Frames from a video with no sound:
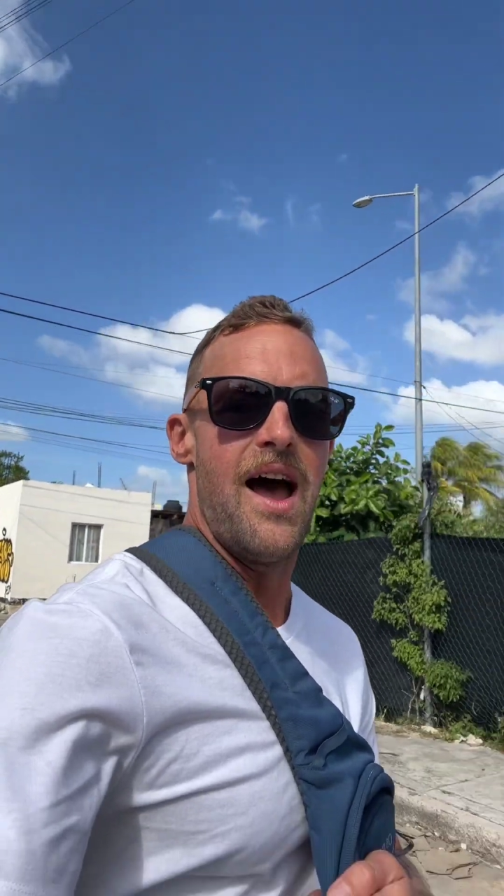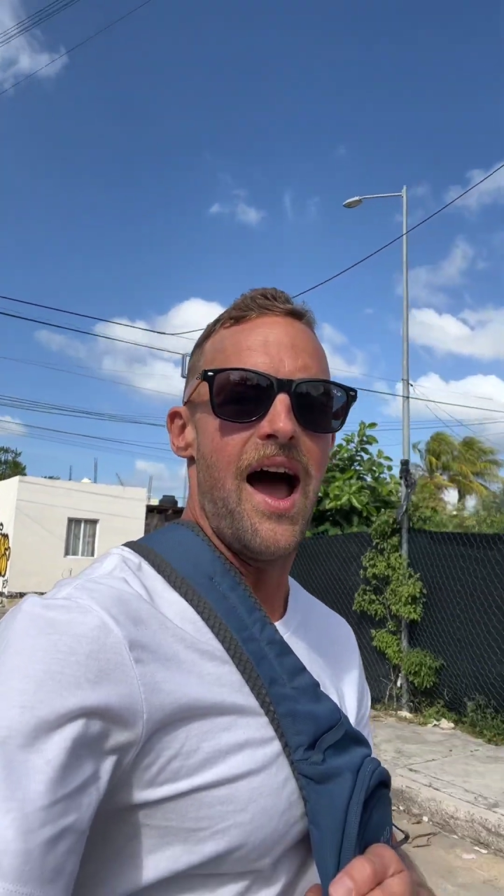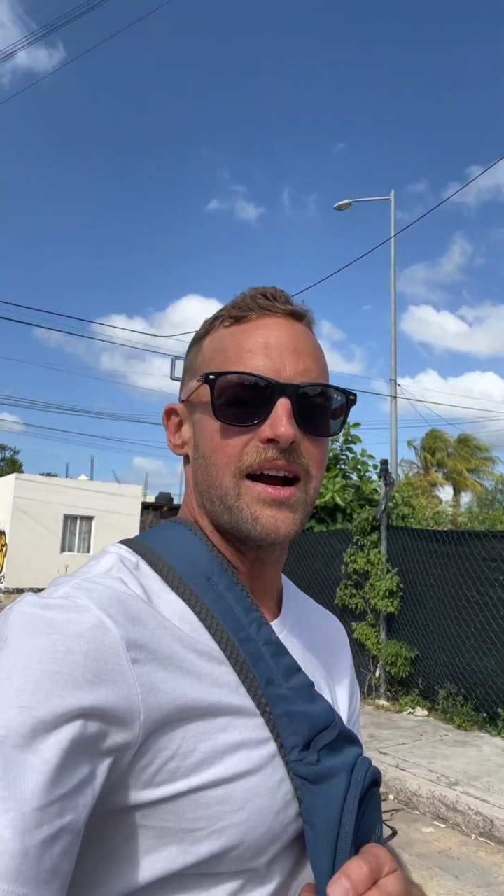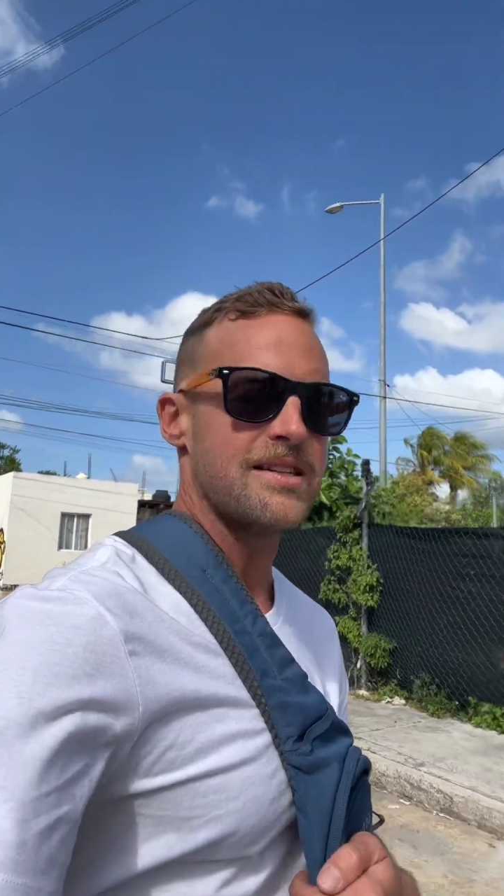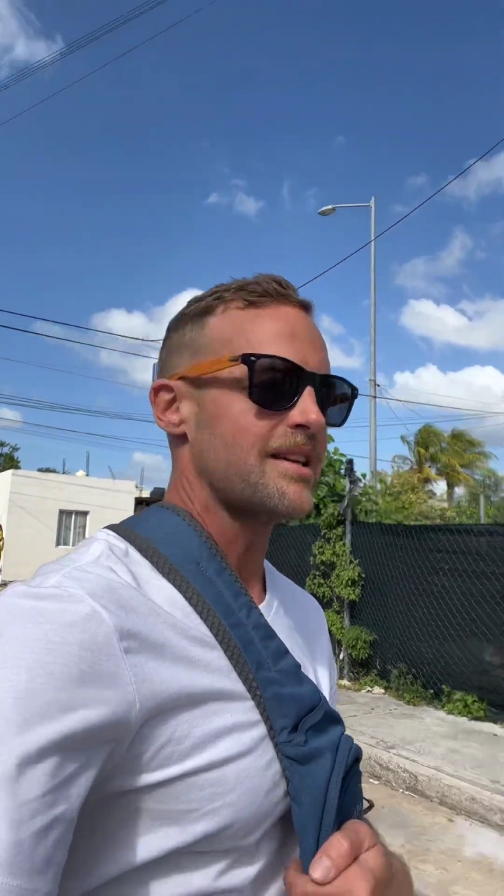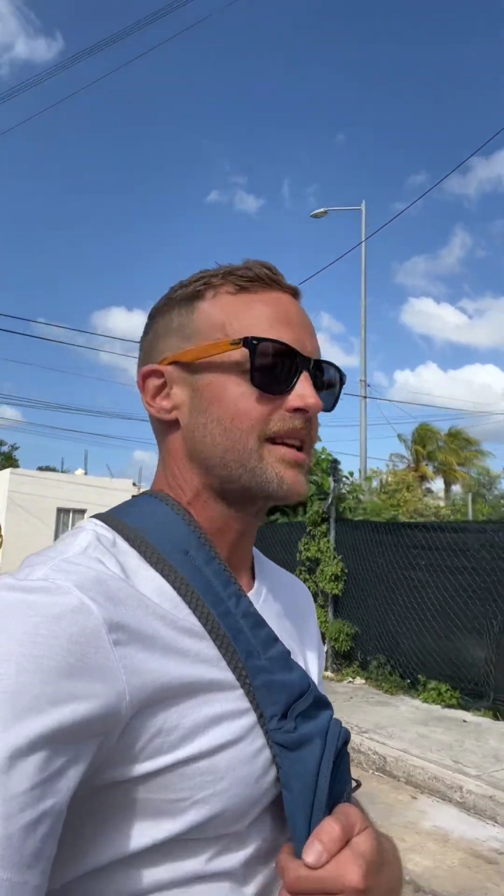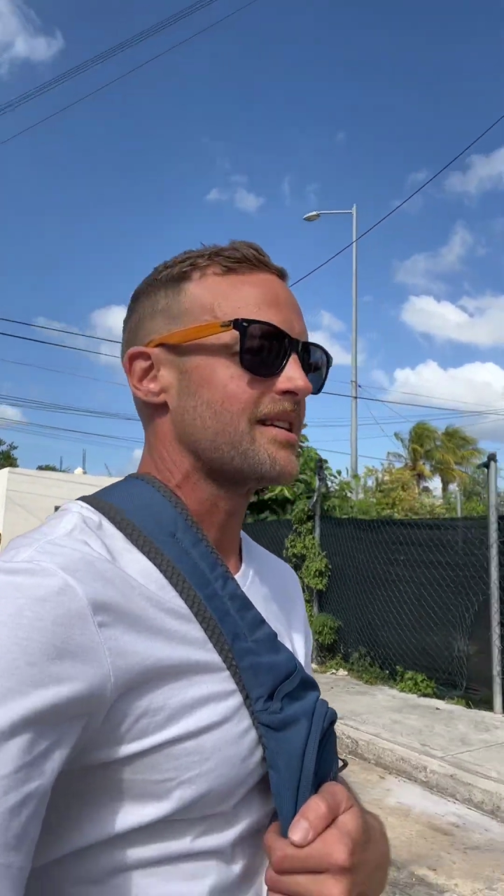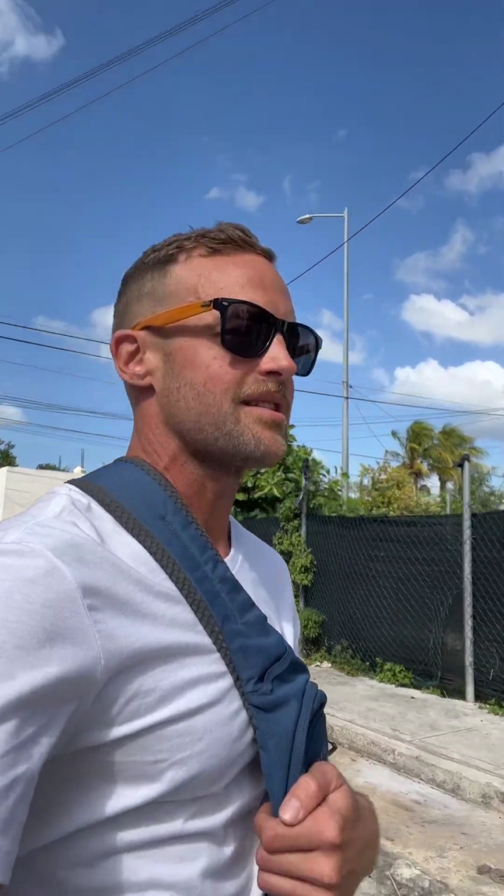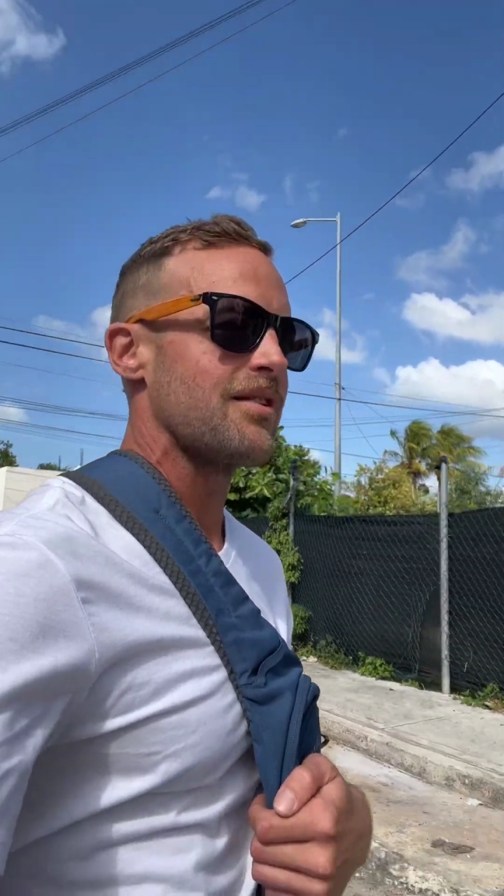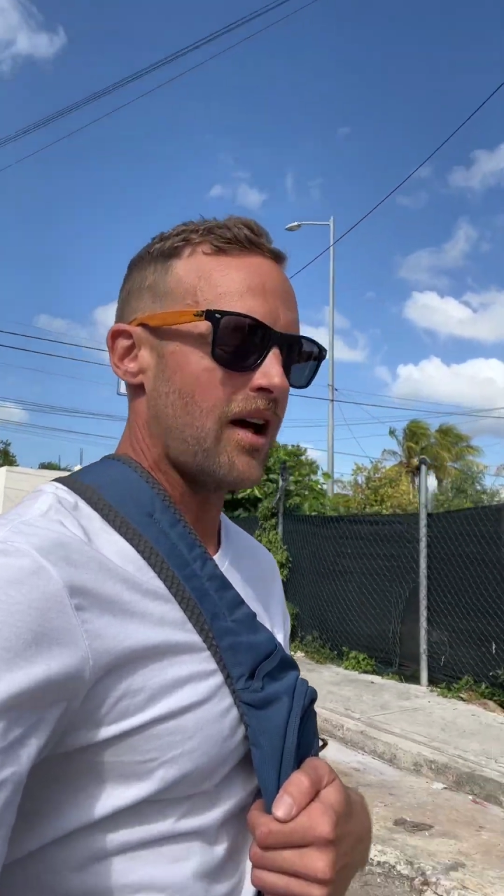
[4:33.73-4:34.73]
actually
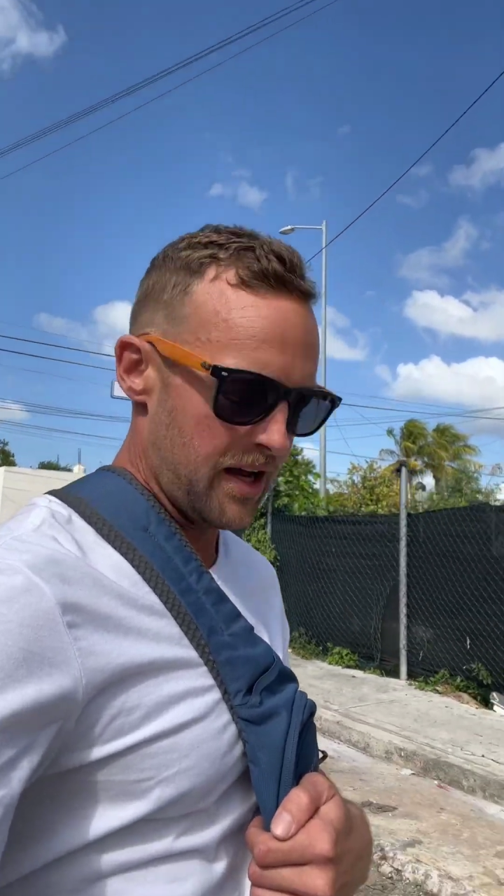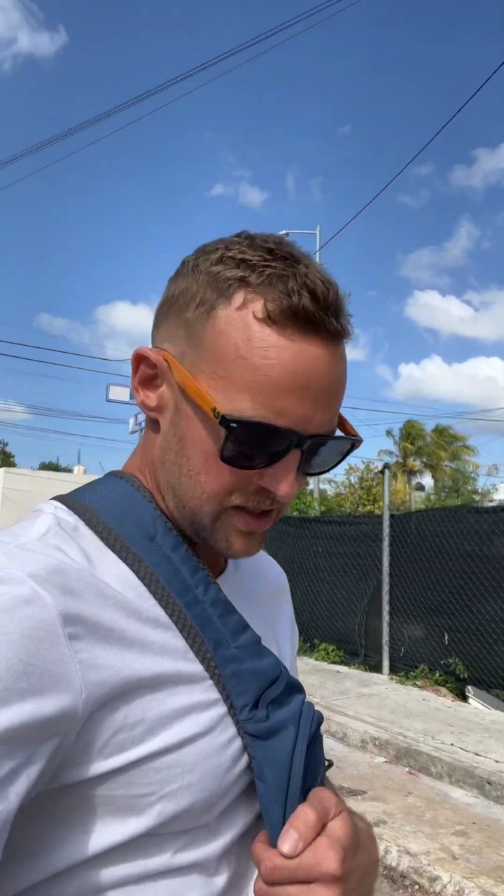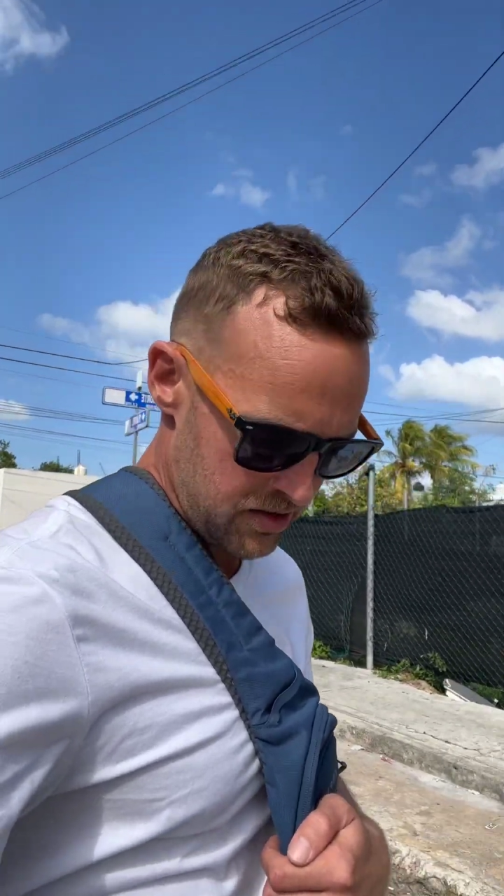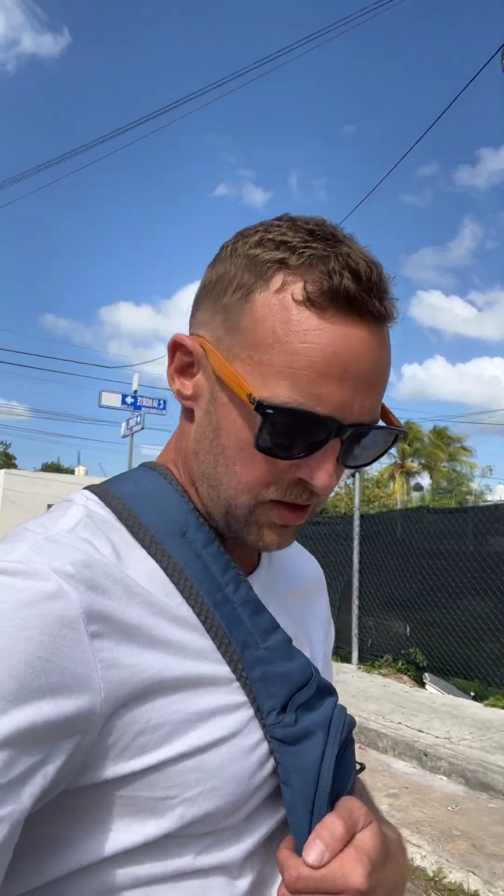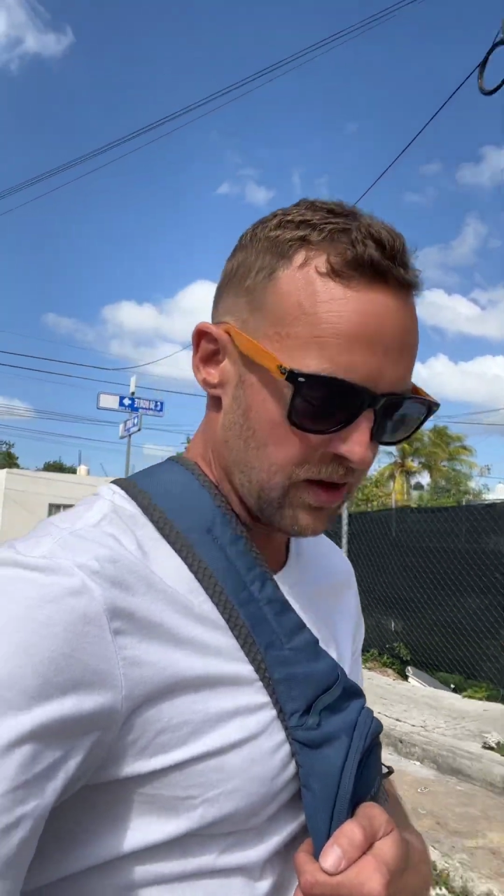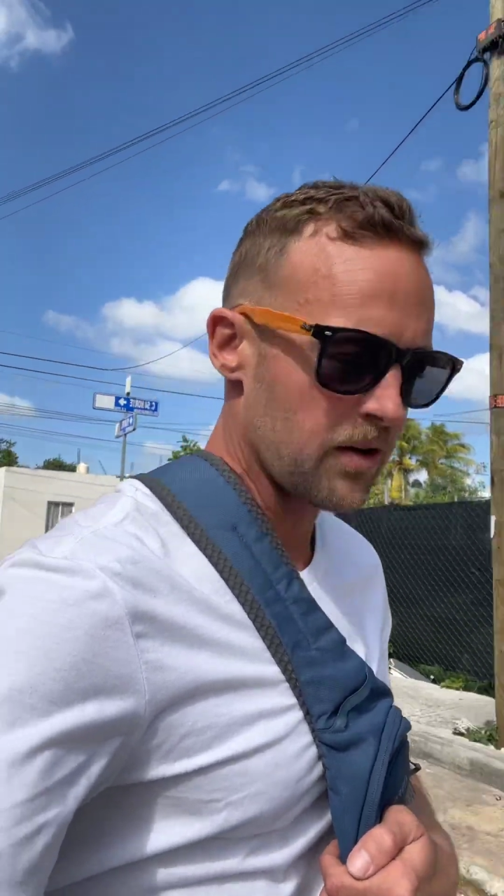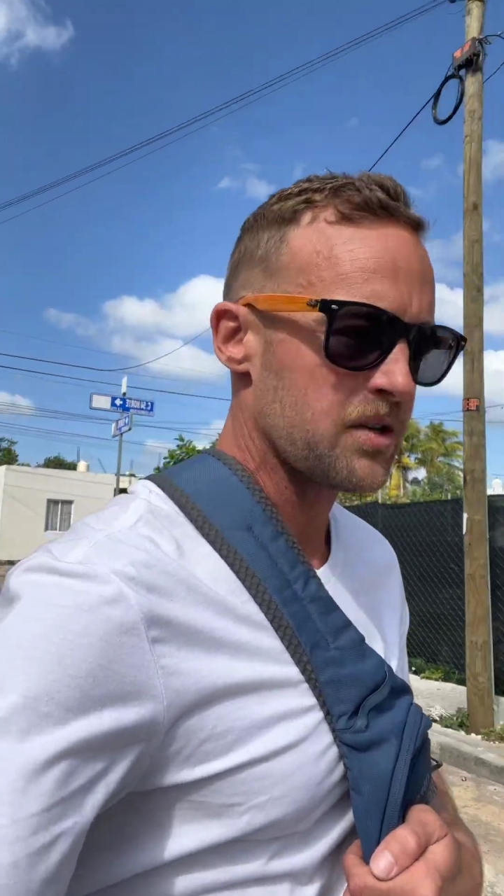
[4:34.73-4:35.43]
gets a lot stronger